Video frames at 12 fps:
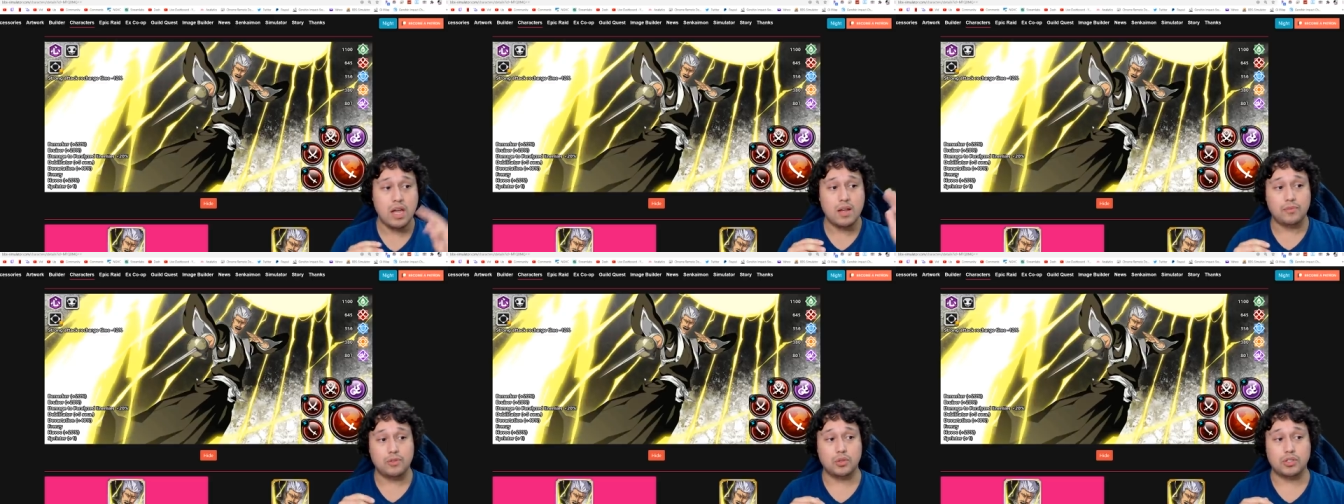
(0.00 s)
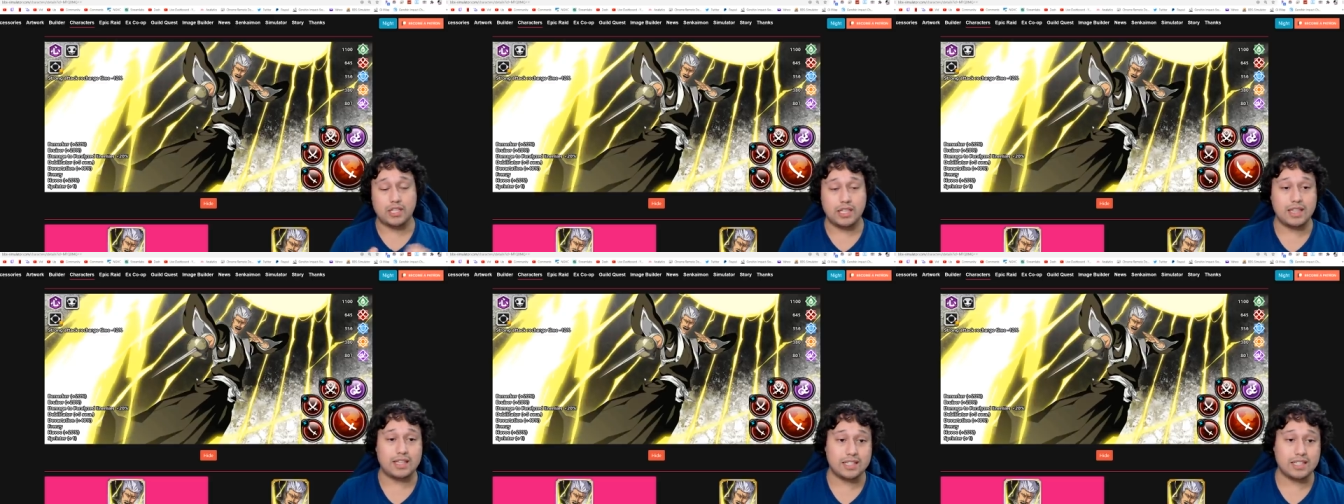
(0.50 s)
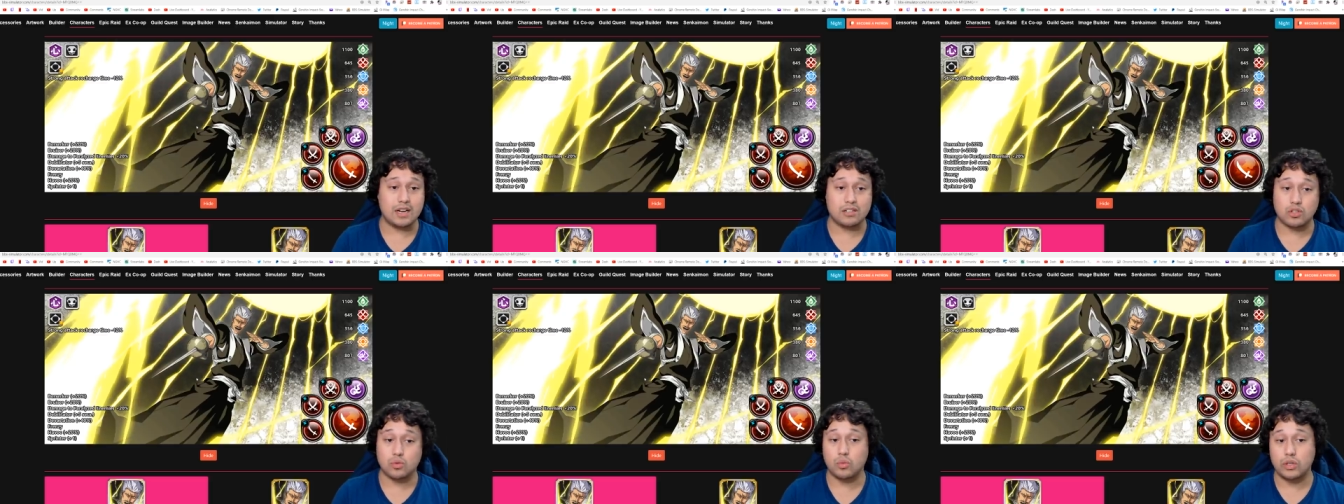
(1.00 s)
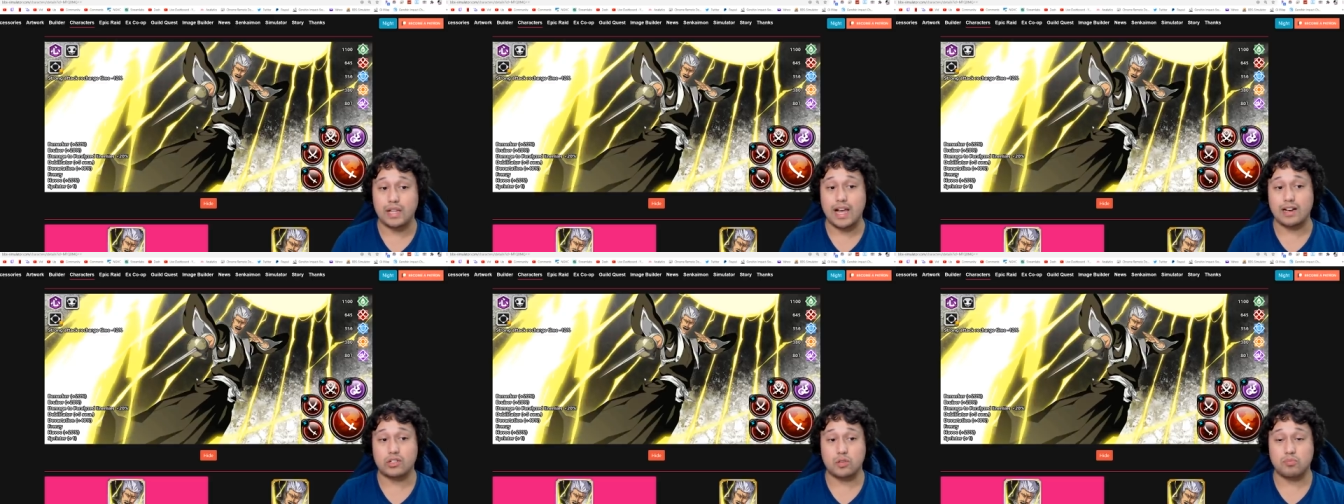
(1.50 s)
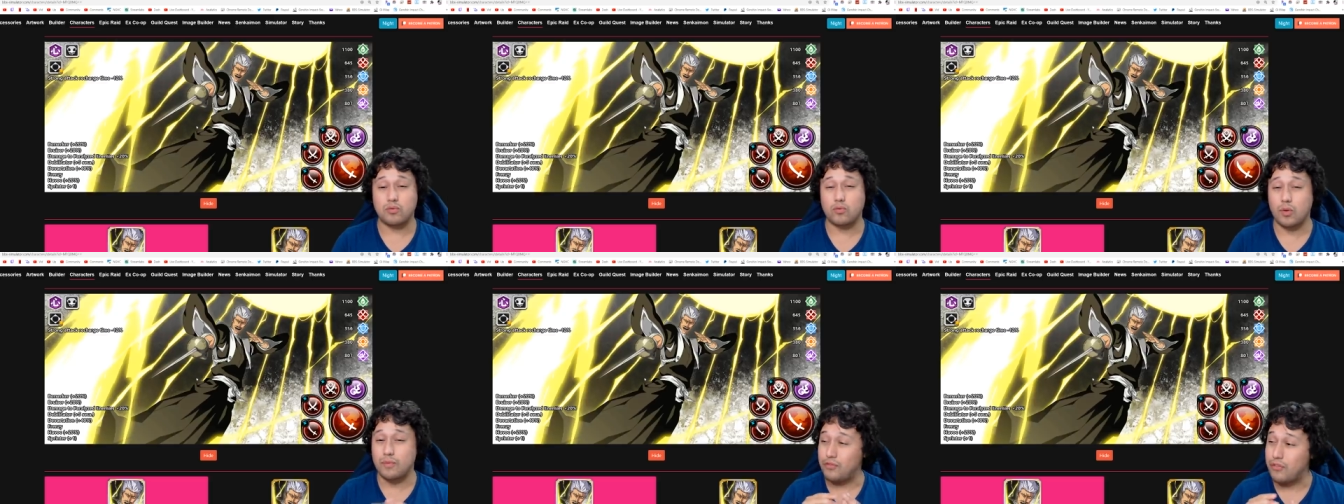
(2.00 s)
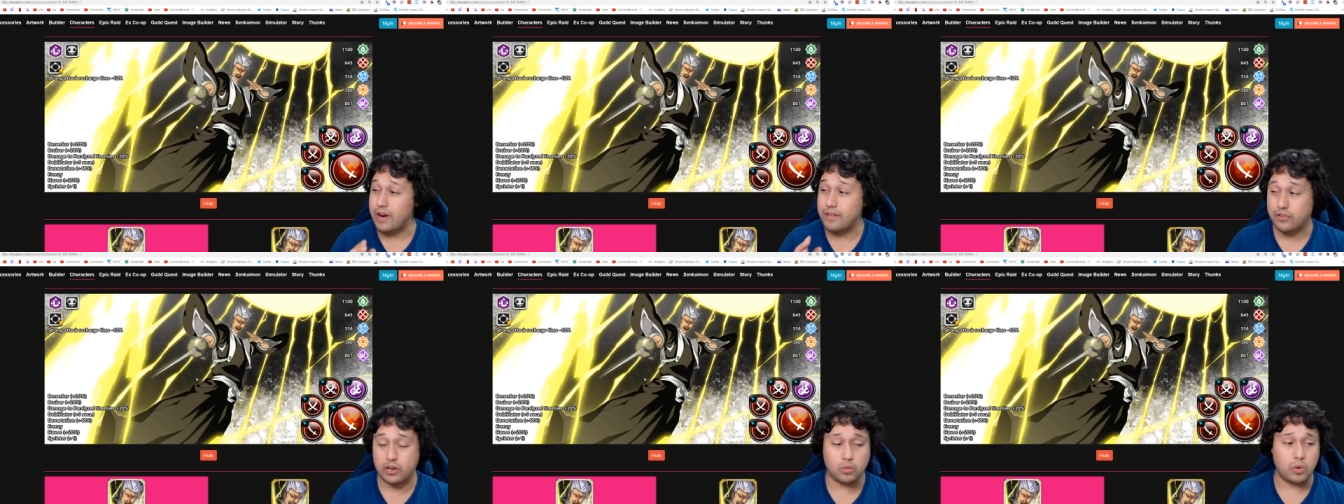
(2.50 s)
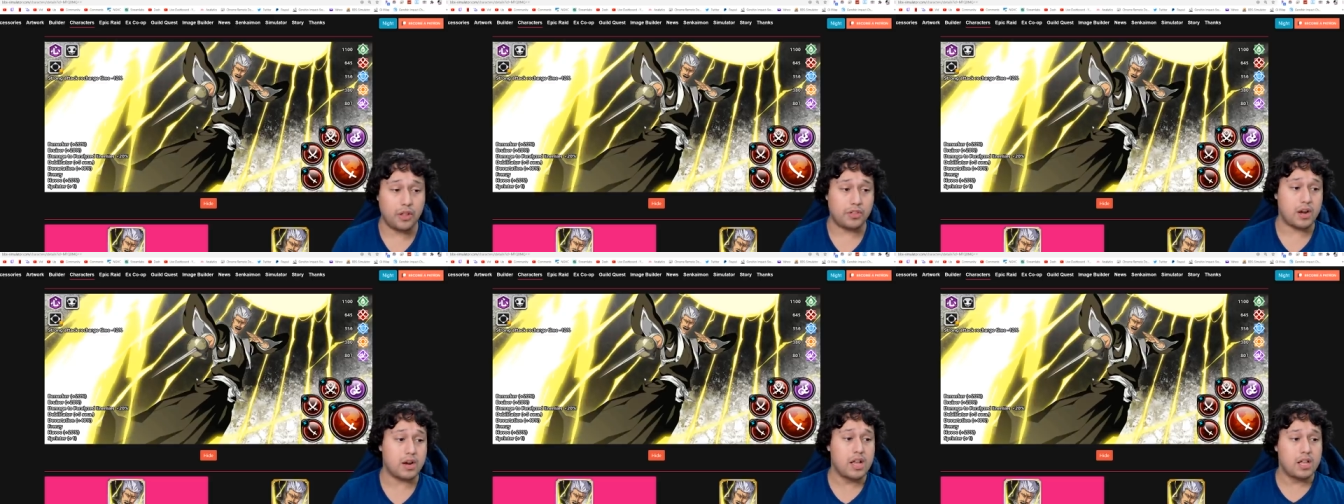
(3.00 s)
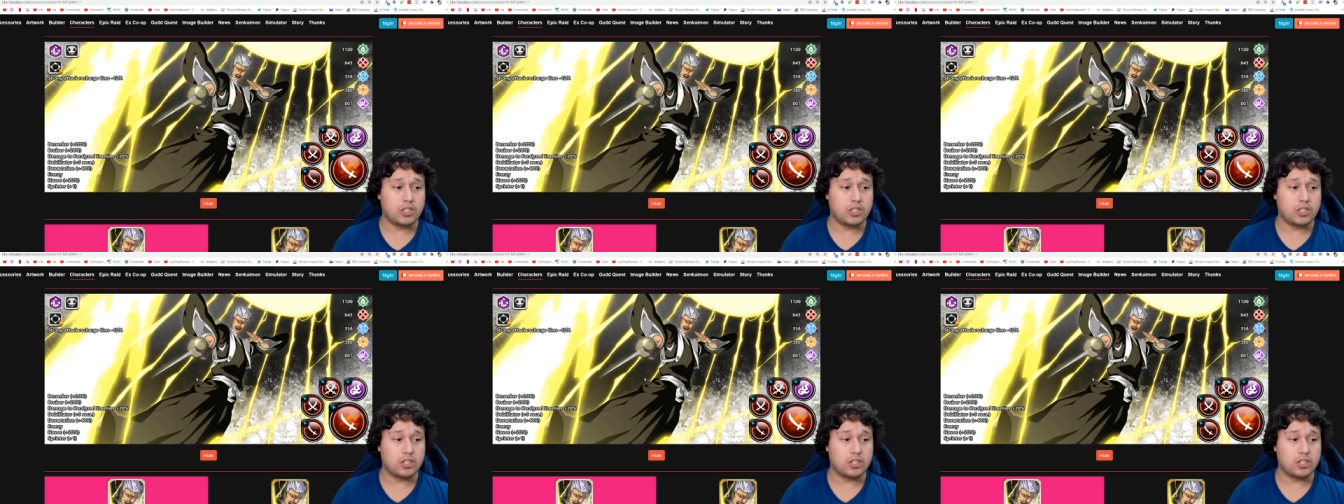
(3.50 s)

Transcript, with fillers: you'll see that this character will actually perform very very well there.